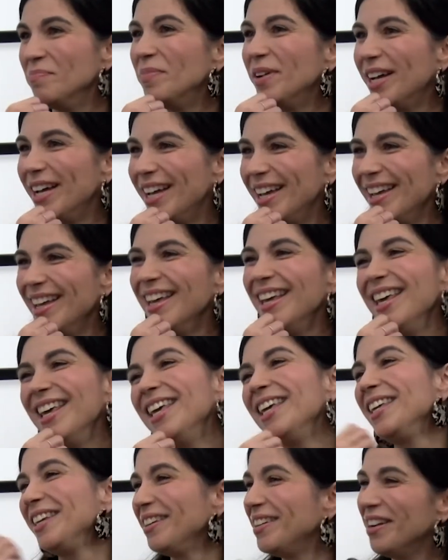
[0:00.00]
But,
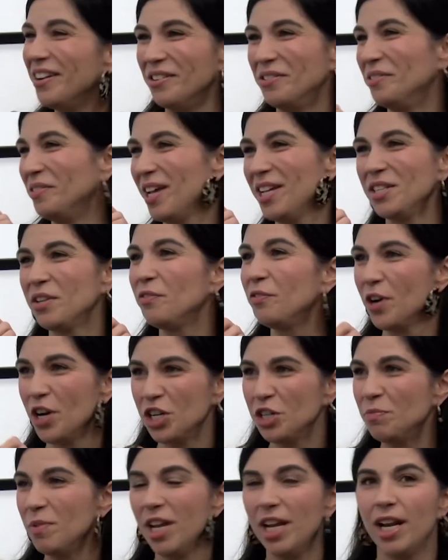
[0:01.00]
mm-hmm. you know, as a mm-hmm.
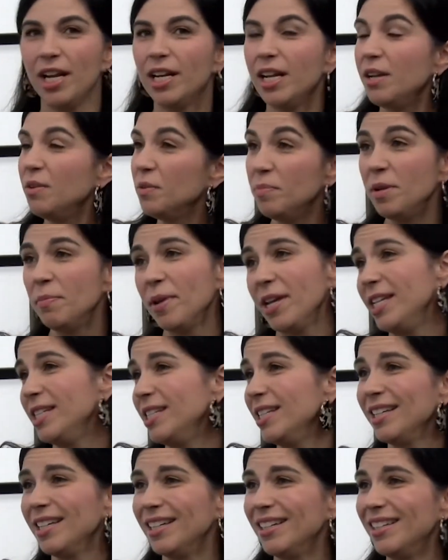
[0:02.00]
freshman, and he would be
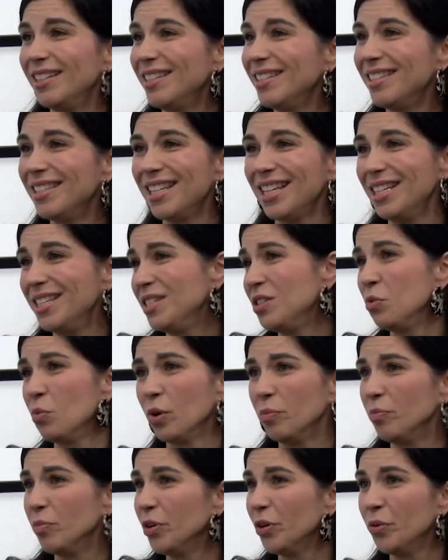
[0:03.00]
painting in his, his
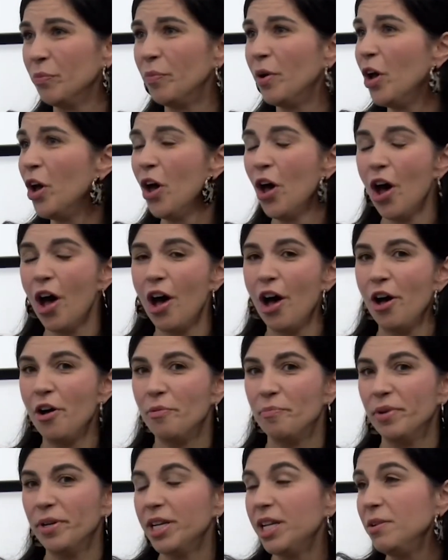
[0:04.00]
dorm room.
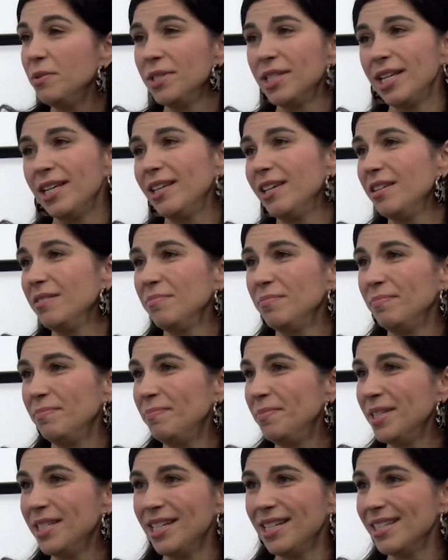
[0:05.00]
Um, but he was taking
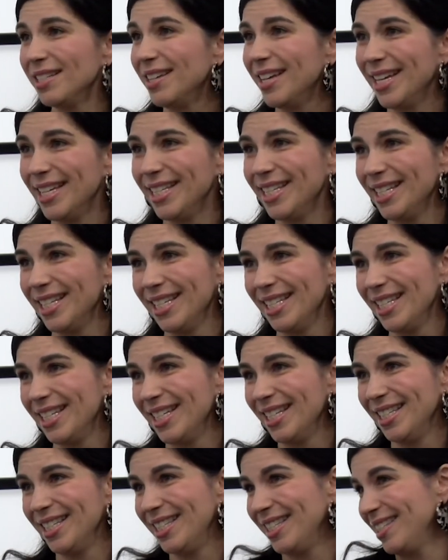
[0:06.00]
business mm-hmm. classes
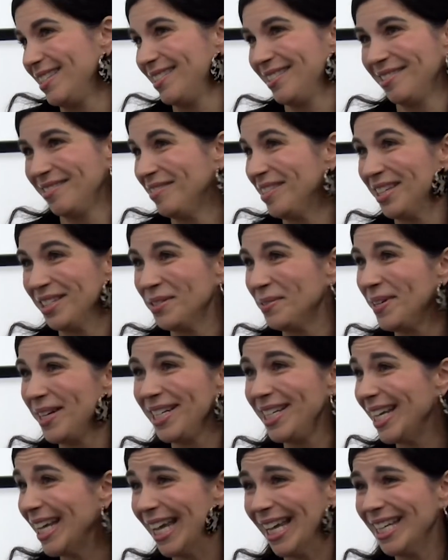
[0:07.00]
because that's what he
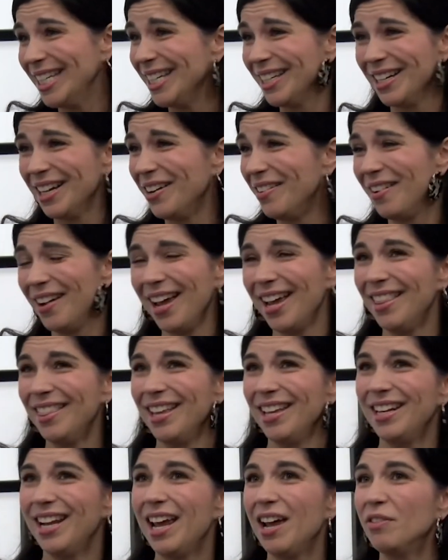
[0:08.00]
did, you know? And
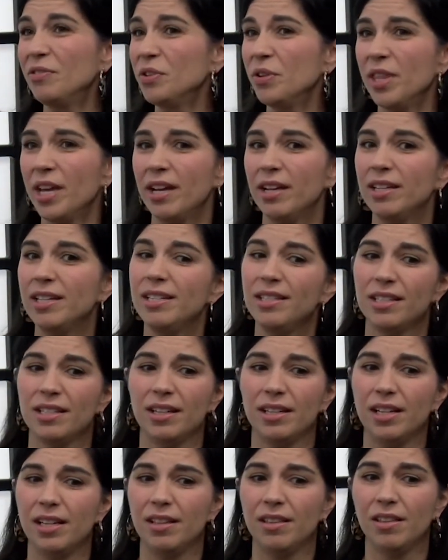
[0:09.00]
then after that, he
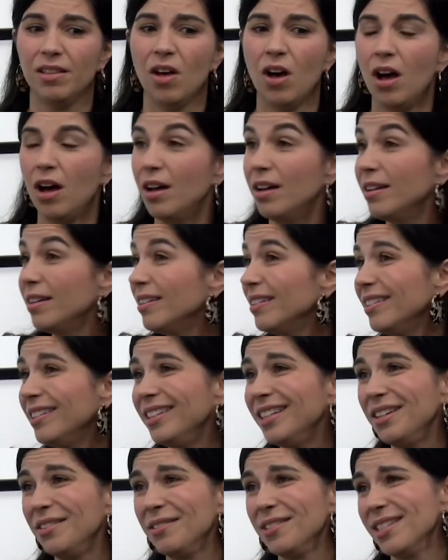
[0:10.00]
studied law and
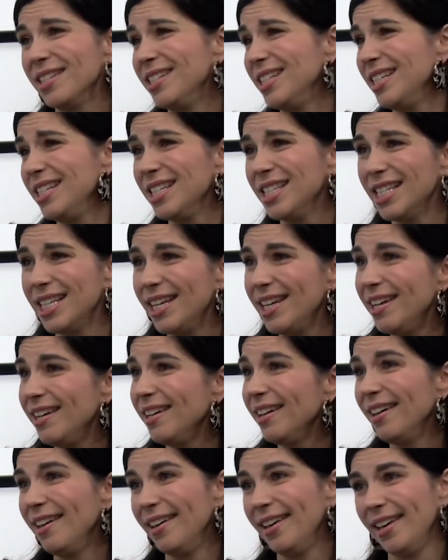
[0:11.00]
he was in
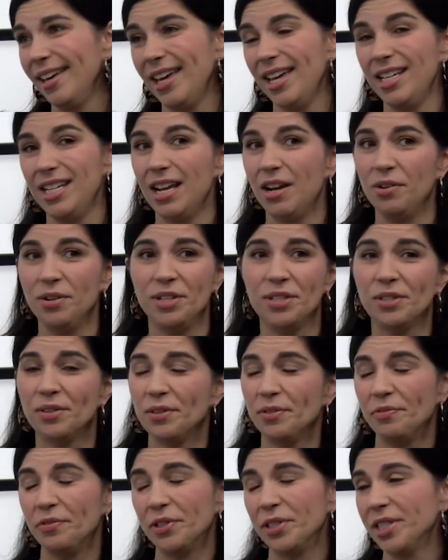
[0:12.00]
DC. And now he's
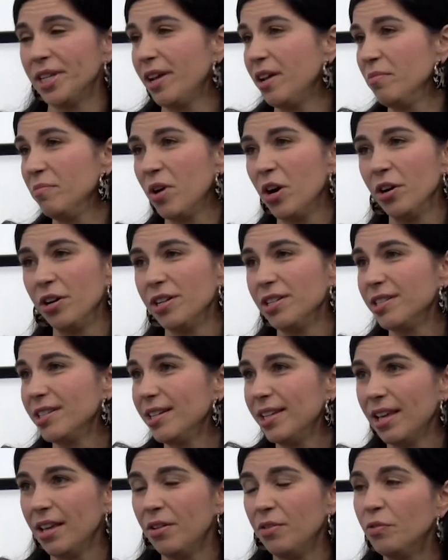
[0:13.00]
a full time artist
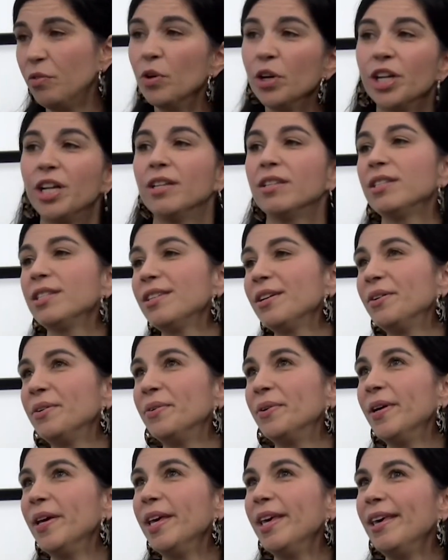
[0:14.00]
in California.
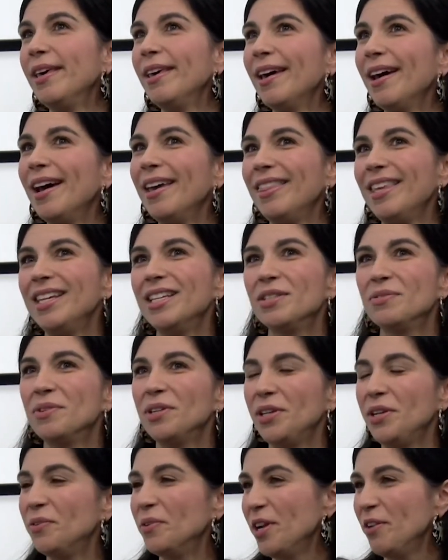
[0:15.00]
So I think it's
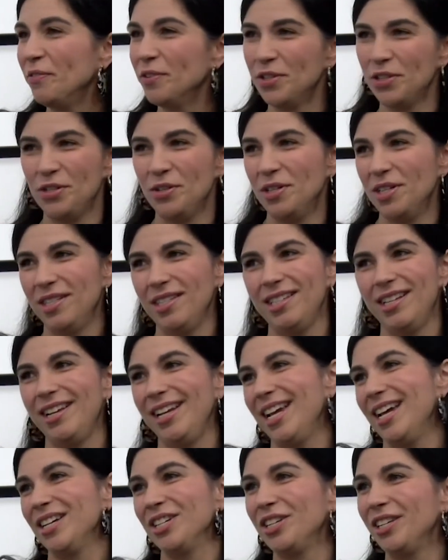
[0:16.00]
really great for students
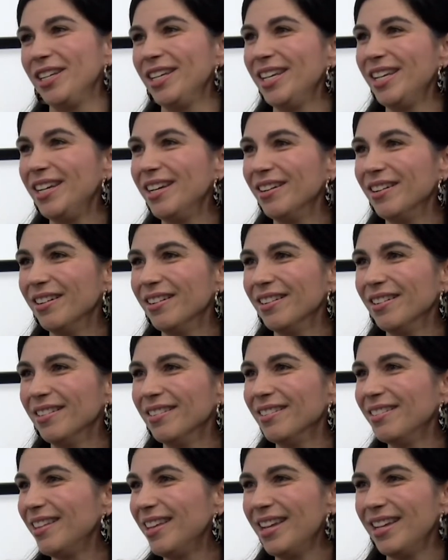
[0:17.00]
to actually hear,
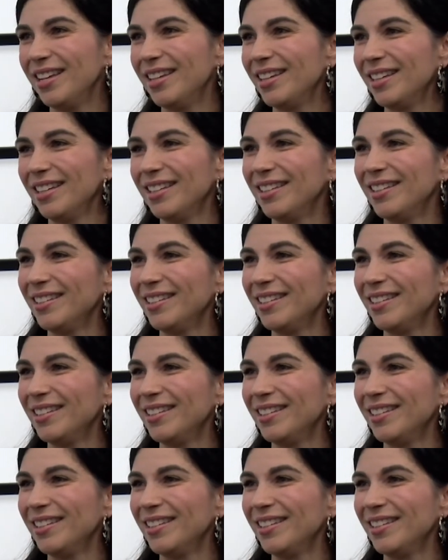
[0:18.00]
like, yeah.